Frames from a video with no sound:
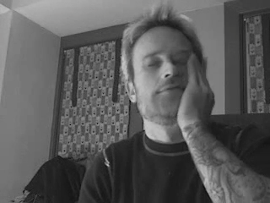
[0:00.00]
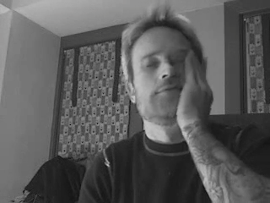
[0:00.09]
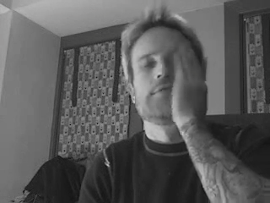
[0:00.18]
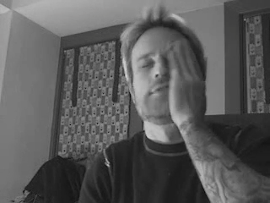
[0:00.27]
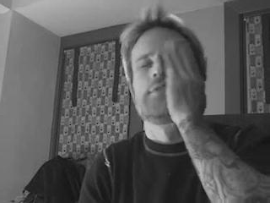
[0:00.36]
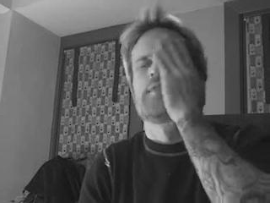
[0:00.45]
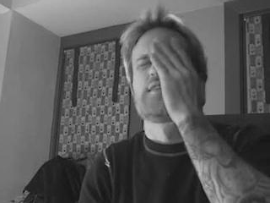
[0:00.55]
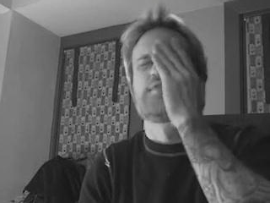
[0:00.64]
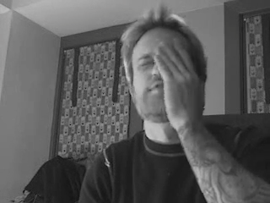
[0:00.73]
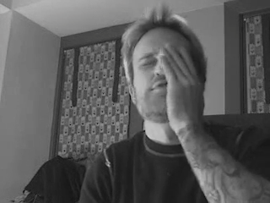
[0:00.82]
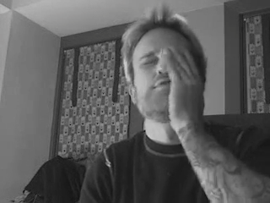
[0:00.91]
that
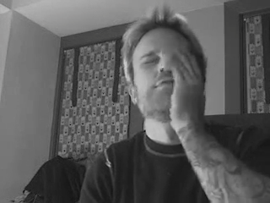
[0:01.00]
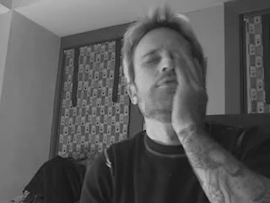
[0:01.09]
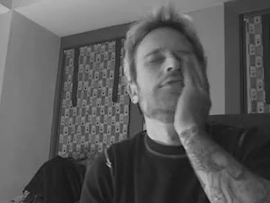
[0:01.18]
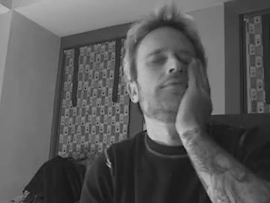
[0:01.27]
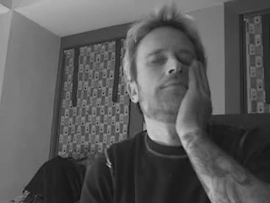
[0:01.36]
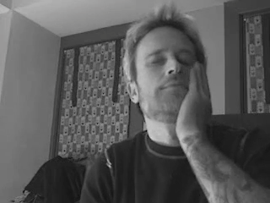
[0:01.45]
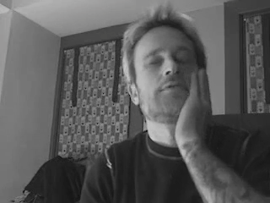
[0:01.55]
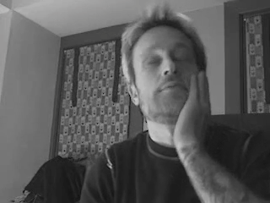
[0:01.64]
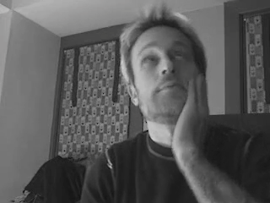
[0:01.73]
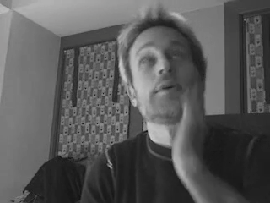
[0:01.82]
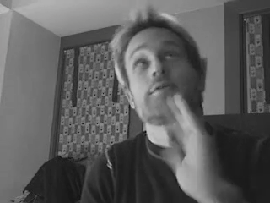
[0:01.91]

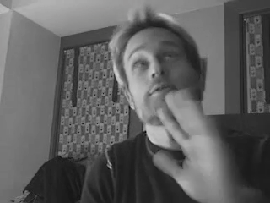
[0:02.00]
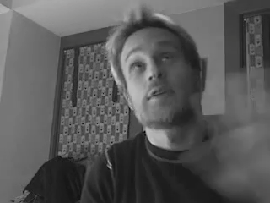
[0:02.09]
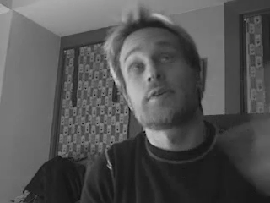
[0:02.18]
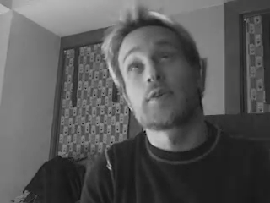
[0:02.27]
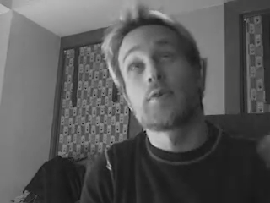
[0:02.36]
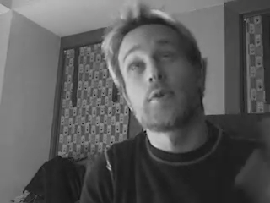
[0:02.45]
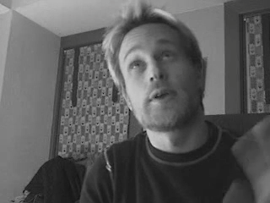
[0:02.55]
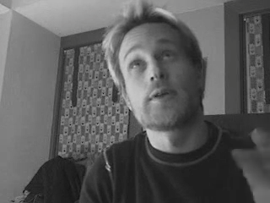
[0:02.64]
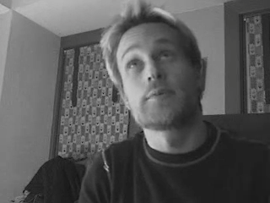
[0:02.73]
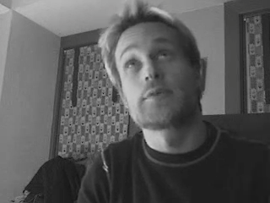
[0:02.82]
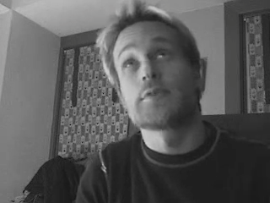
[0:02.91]
consumerism somehow is now
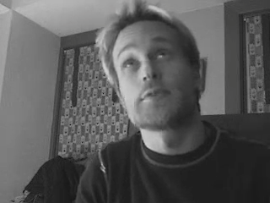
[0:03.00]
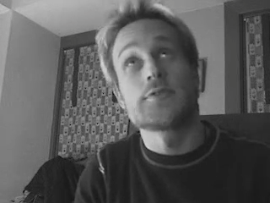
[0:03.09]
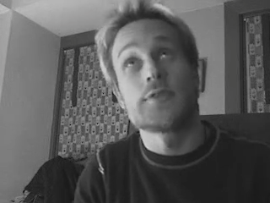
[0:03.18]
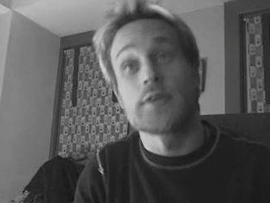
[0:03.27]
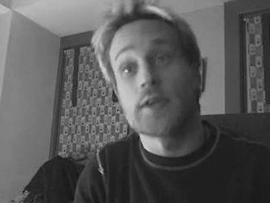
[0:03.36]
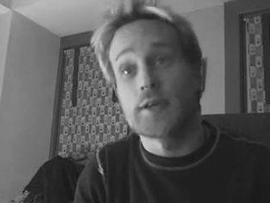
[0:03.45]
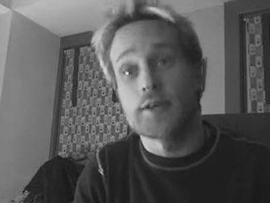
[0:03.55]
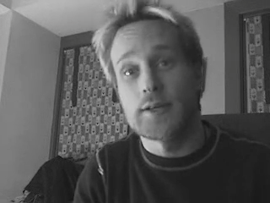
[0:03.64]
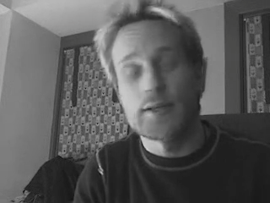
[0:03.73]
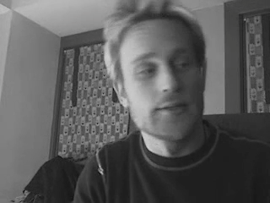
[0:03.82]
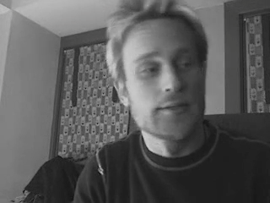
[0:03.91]
equated with
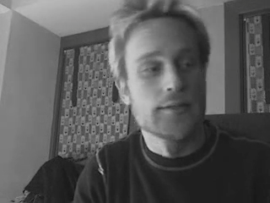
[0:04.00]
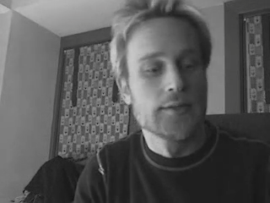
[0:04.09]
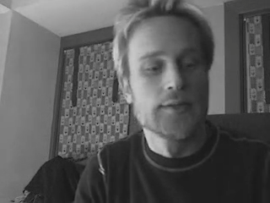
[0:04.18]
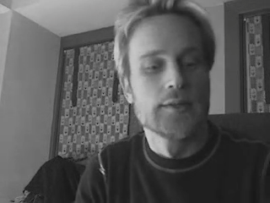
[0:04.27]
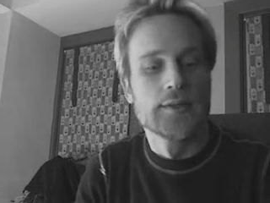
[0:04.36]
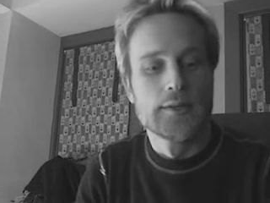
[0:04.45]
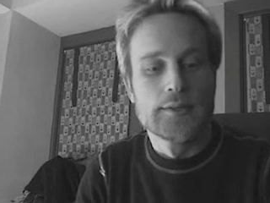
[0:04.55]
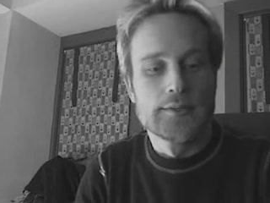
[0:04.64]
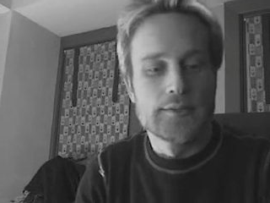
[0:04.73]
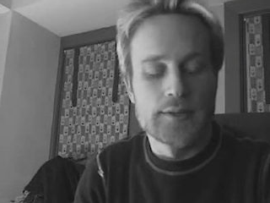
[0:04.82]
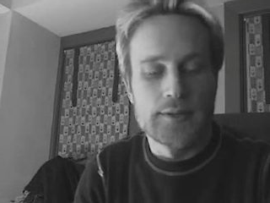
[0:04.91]
Christianity.
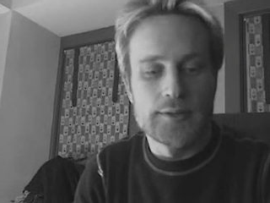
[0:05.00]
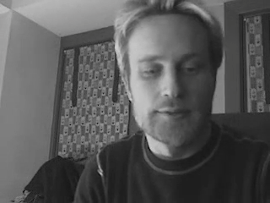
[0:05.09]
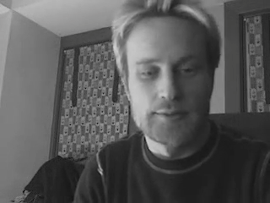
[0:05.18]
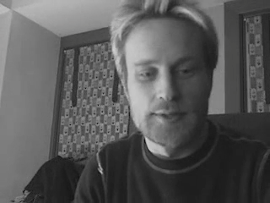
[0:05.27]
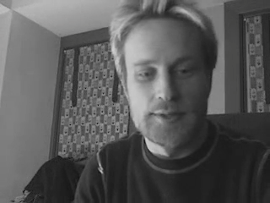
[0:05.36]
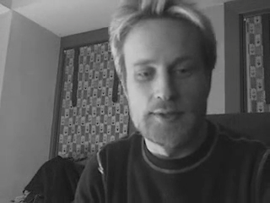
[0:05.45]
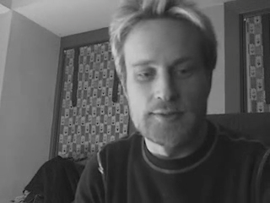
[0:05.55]
So,